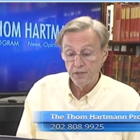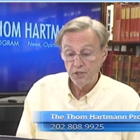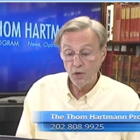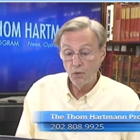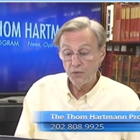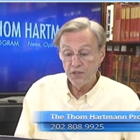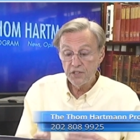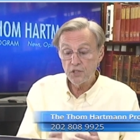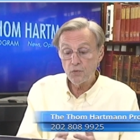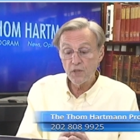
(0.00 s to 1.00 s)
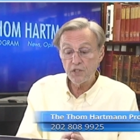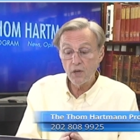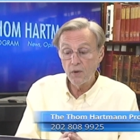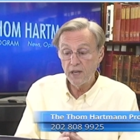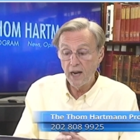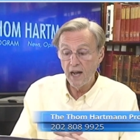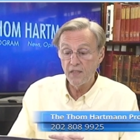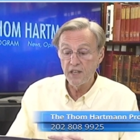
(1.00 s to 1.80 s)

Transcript: So this is what's going on.